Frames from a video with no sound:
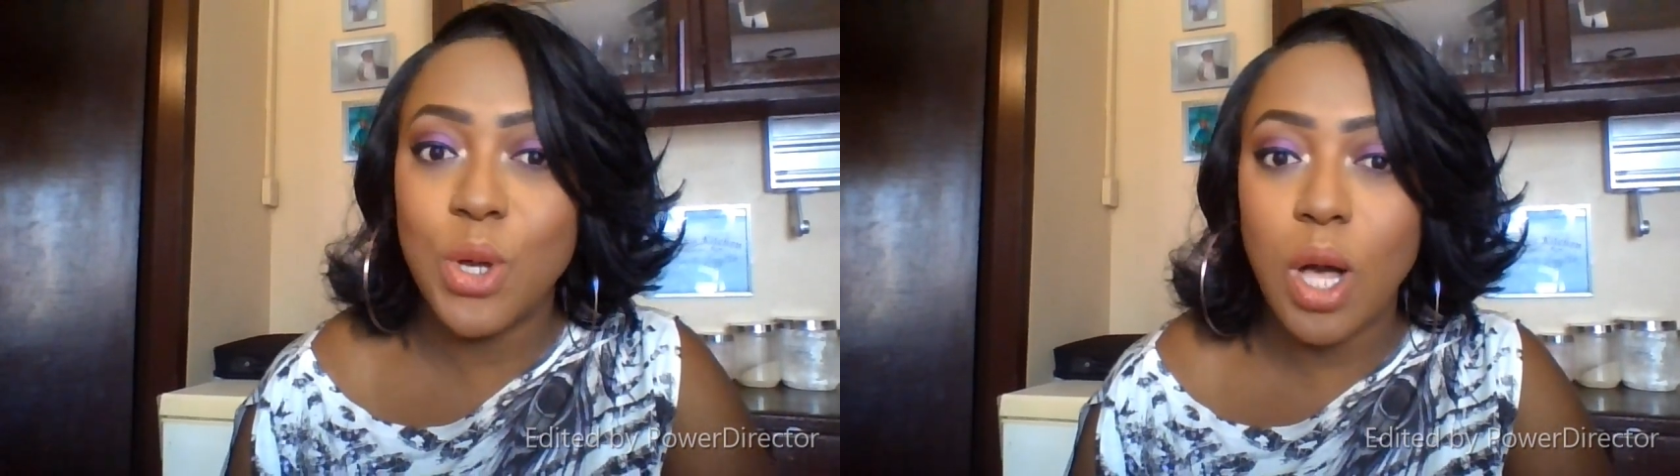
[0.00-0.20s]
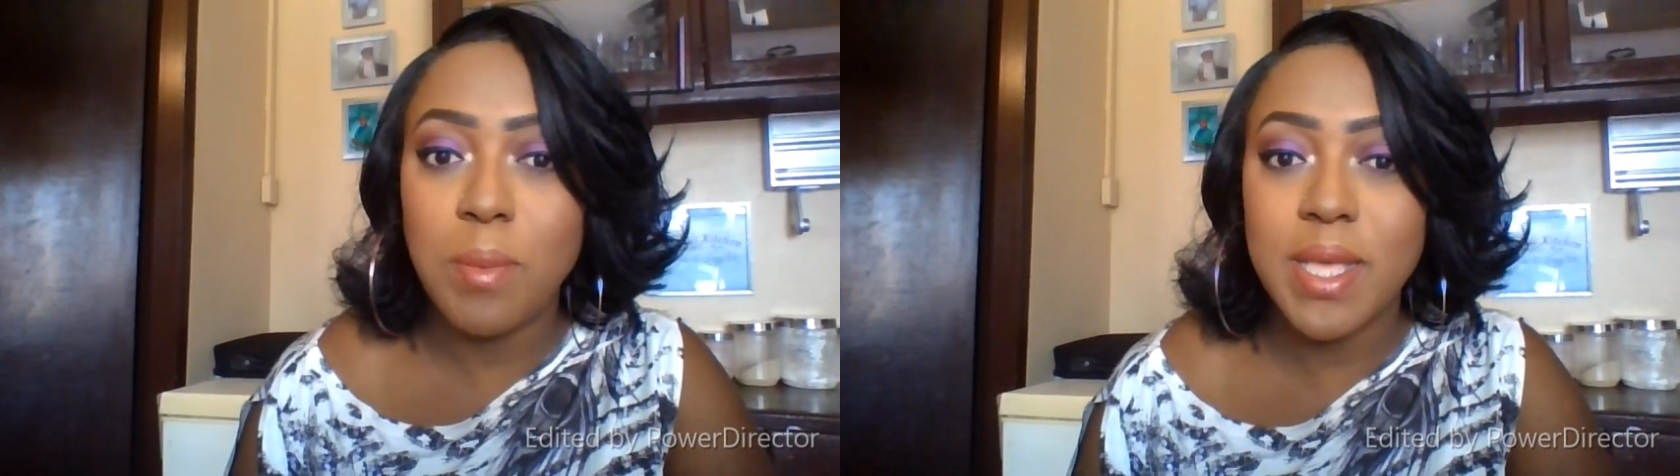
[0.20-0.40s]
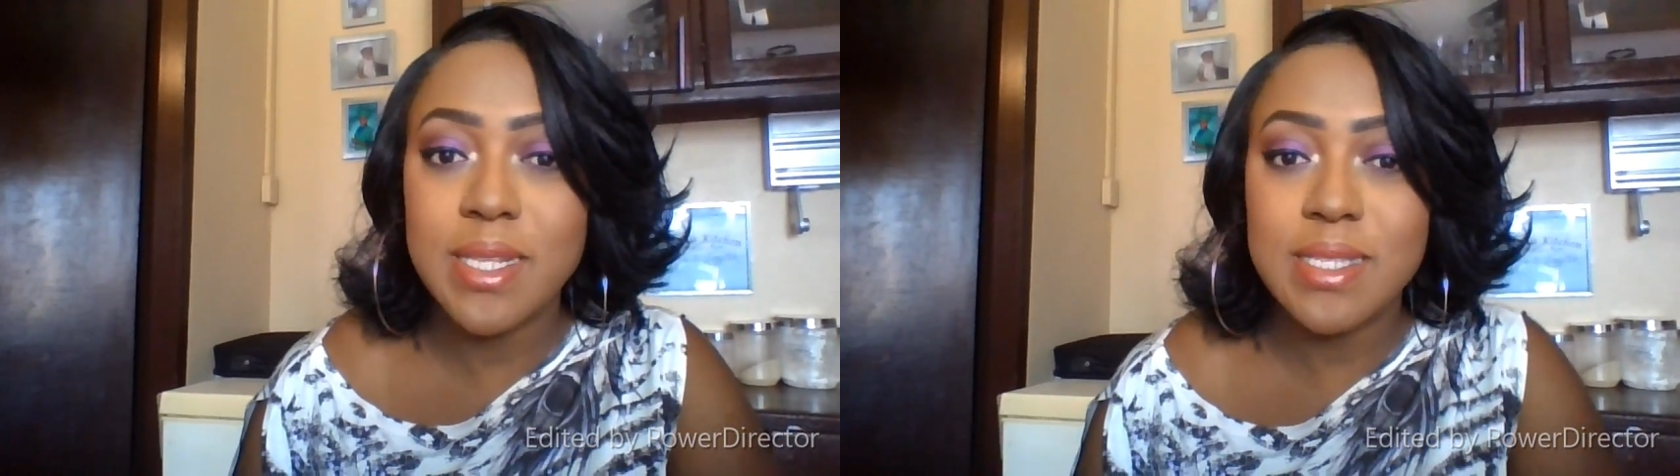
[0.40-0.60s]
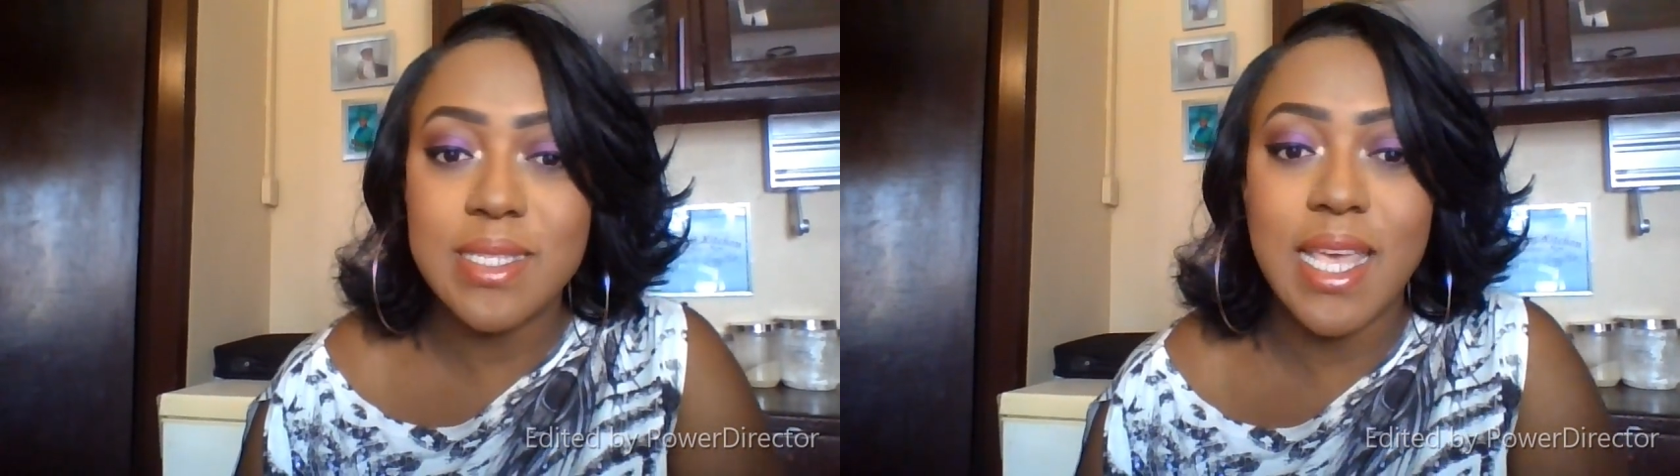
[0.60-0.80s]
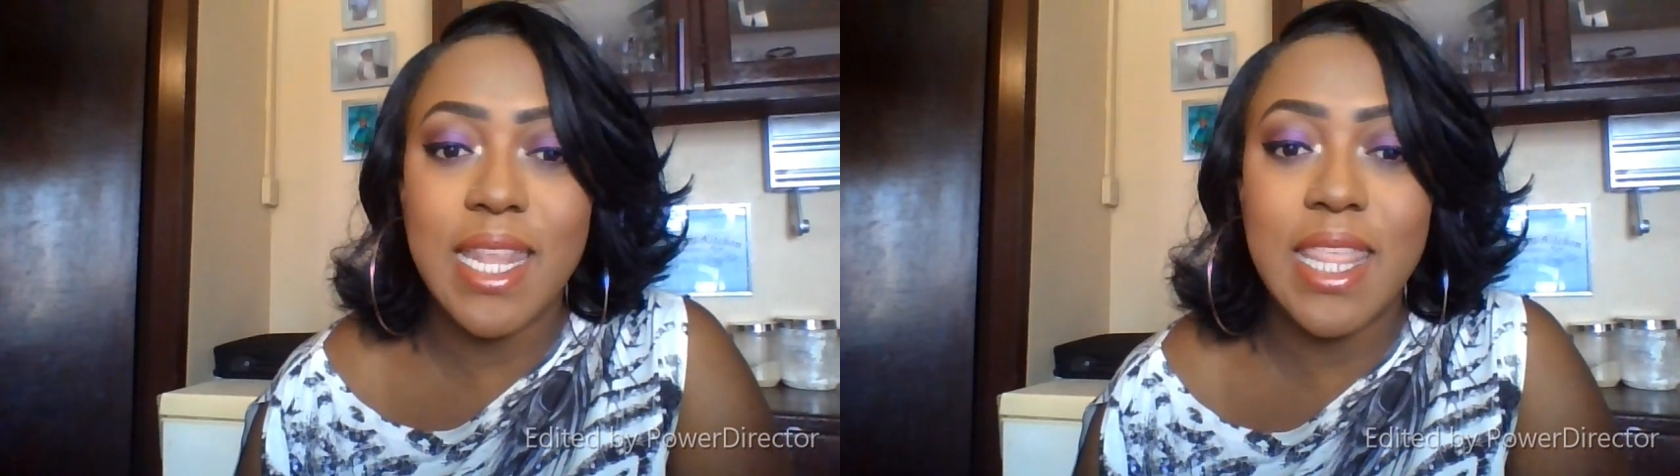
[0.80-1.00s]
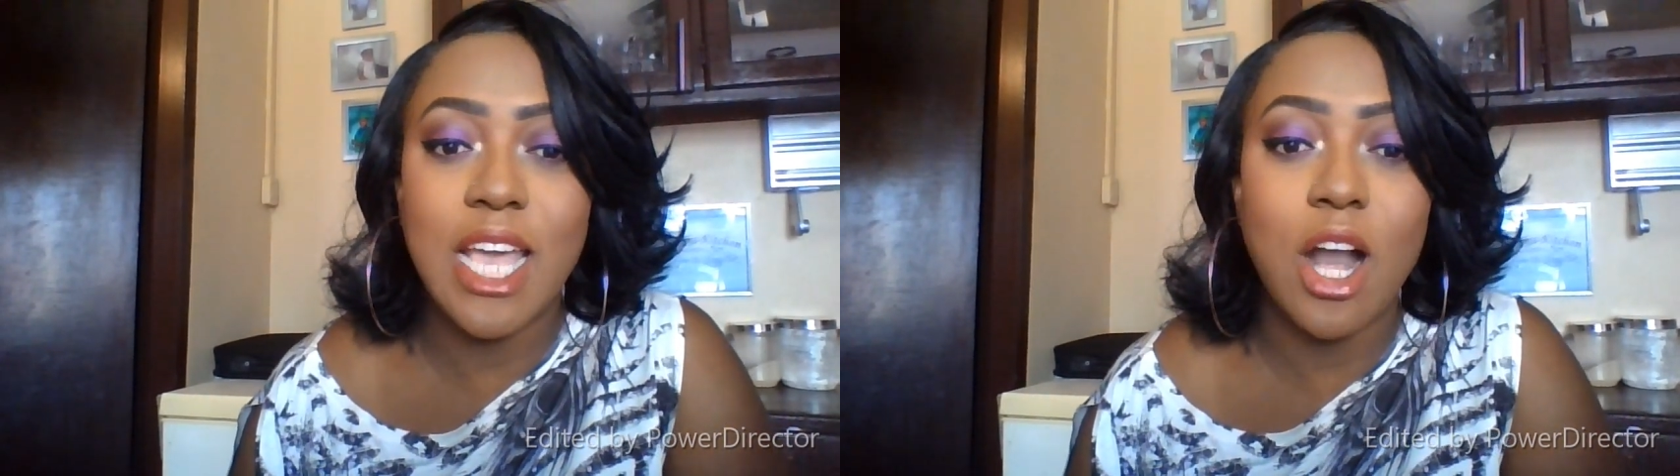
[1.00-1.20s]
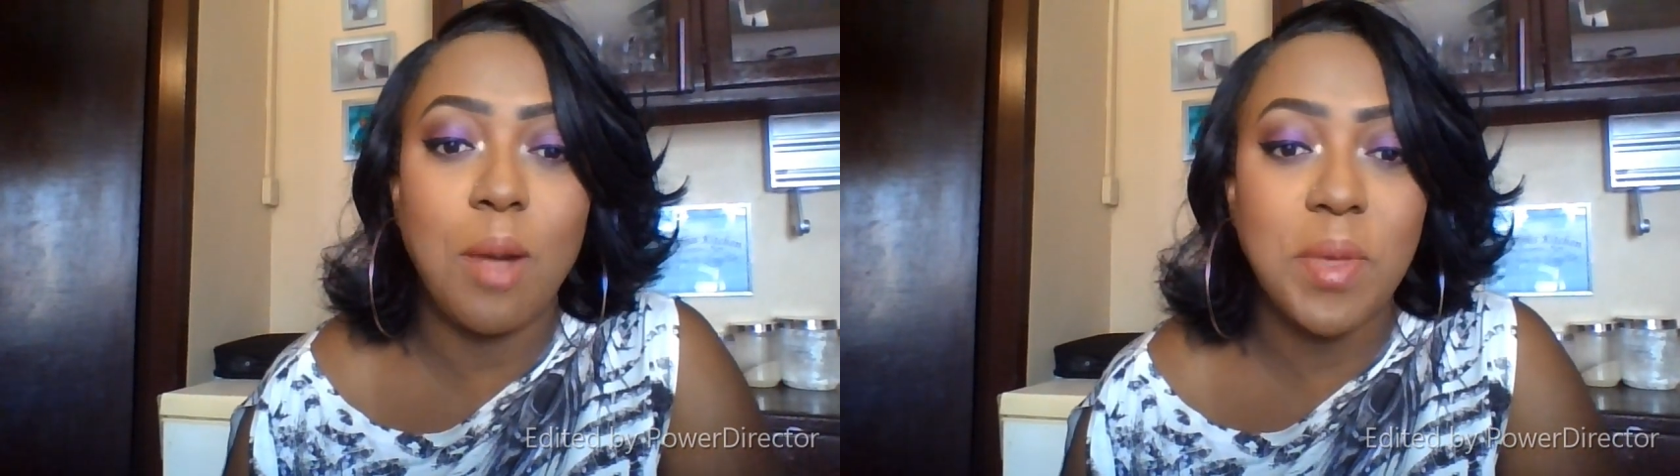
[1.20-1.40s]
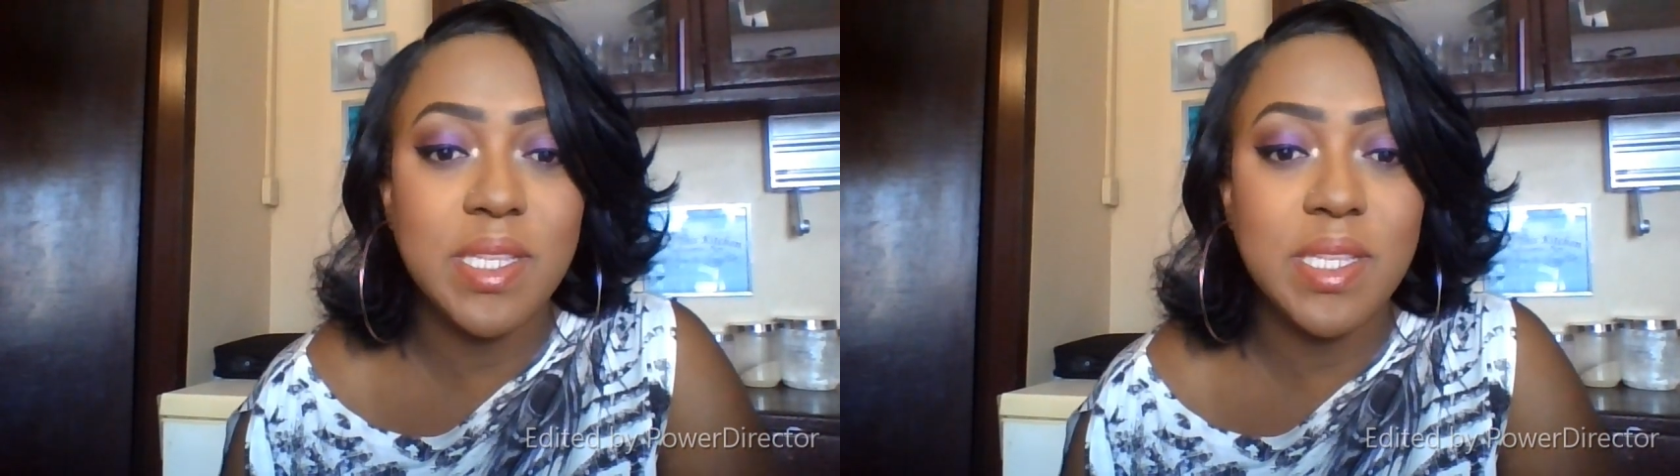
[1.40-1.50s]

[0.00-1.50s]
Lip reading: comments in the comment